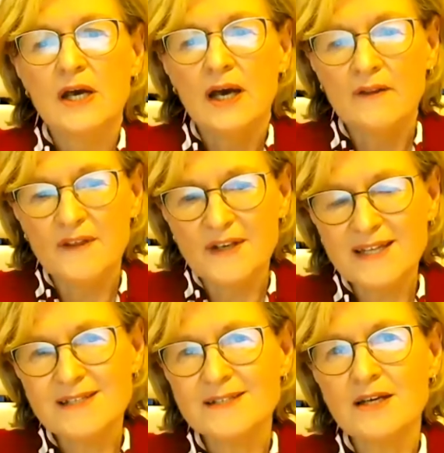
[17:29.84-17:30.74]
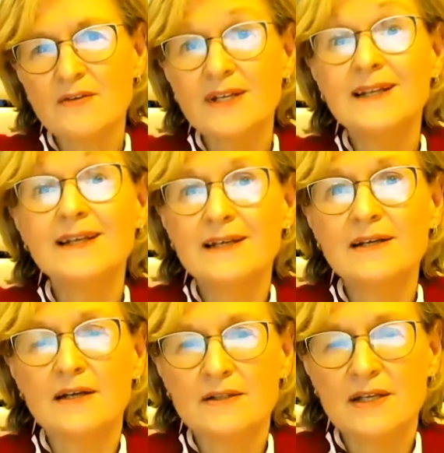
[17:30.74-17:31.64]
the necessary
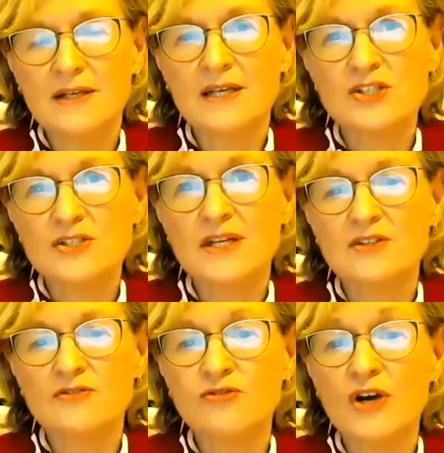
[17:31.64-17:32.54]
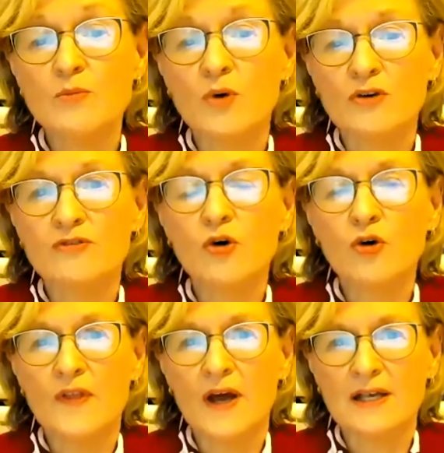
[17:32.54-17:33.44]
the legislative framework for
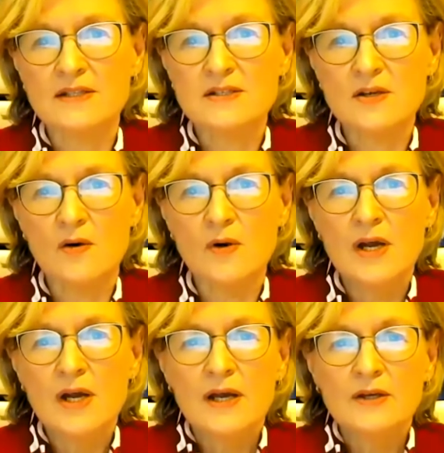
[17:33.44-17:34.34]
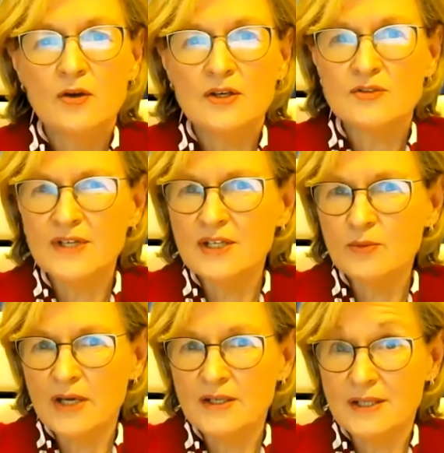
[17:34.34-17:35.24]
that. So, it's really
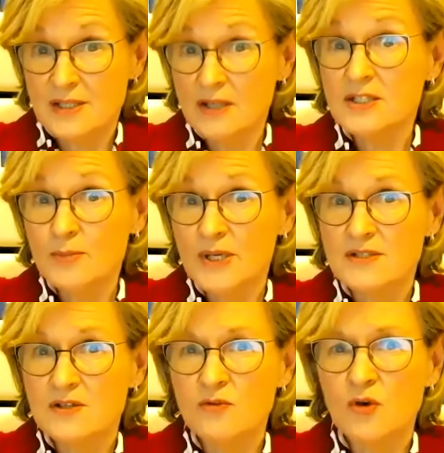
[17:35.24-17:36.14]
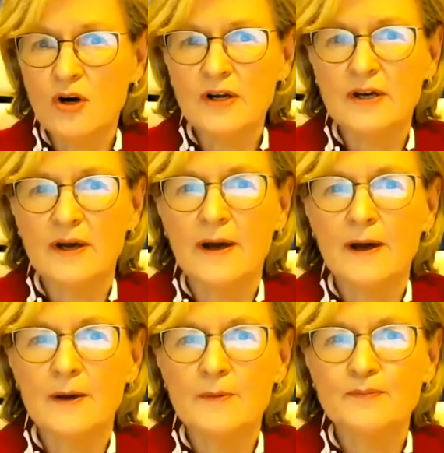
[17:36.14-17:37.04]
an exciting piece of work.
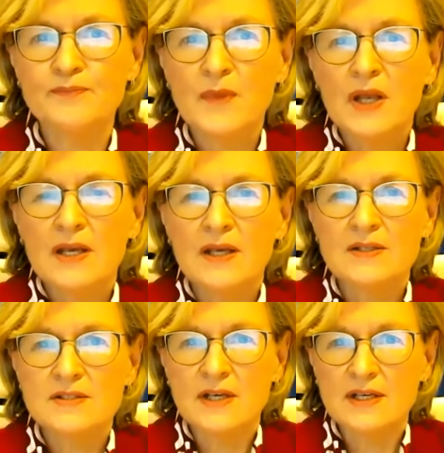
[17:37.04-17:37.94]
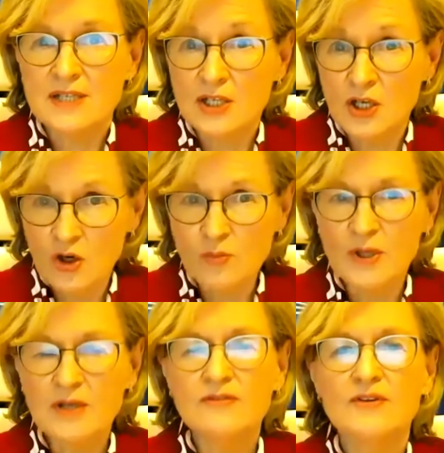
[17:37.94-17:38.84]
It's a
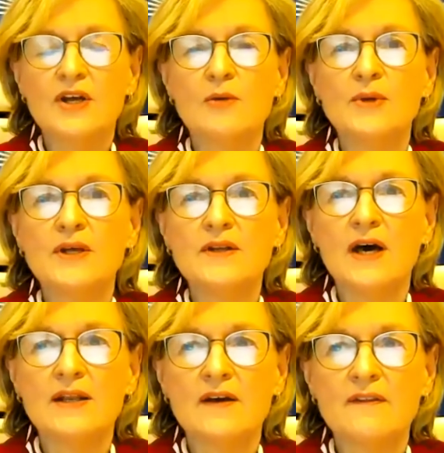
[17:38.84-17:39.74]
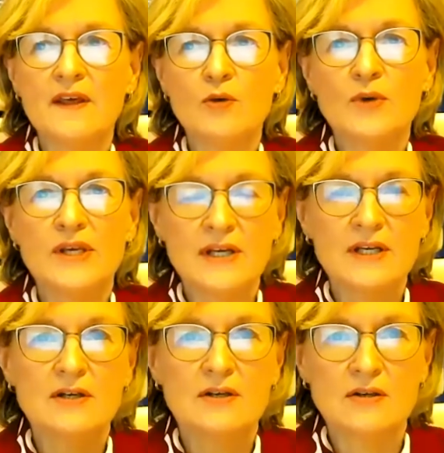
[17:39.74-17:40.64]
global phenomenon, and I think we
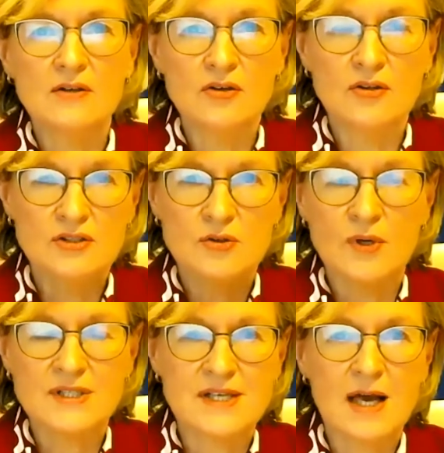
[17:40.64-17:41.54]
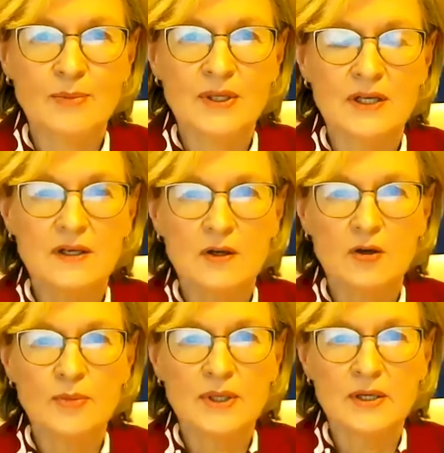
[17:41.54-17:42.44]
can look to what's happening
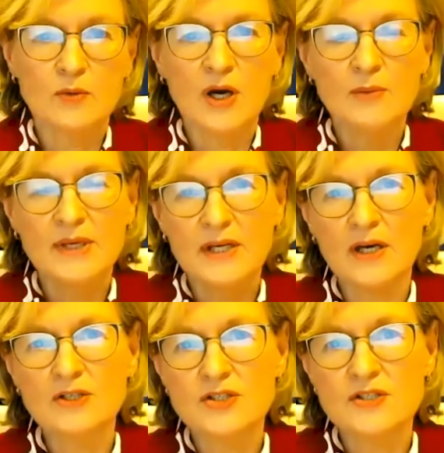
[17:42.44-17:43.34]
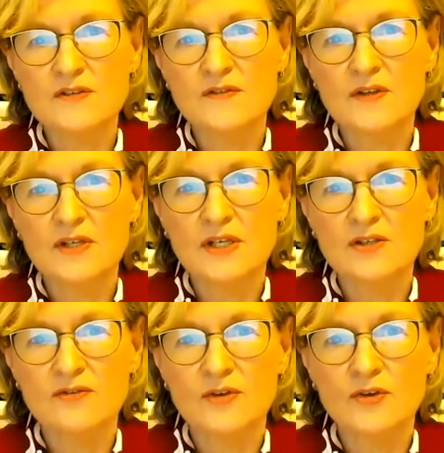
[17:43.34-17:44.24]
globally while being conscious of the need
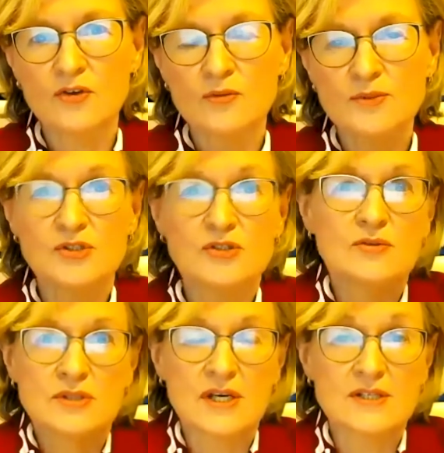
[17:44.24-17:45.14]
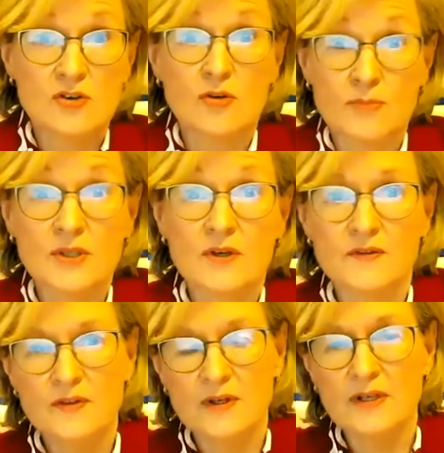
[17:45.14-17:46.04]
for Europe to do it as Europe
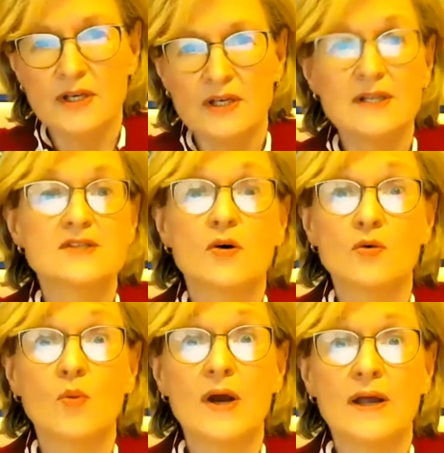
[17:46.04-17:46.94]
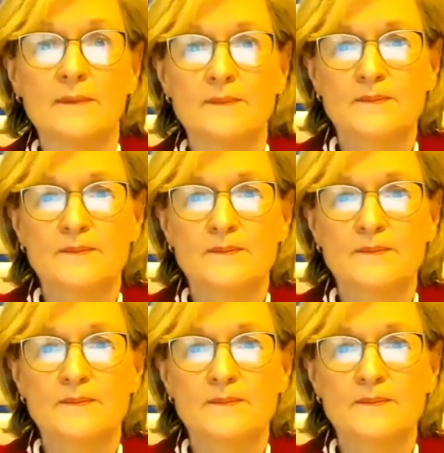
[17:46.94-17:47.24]
does in its own way.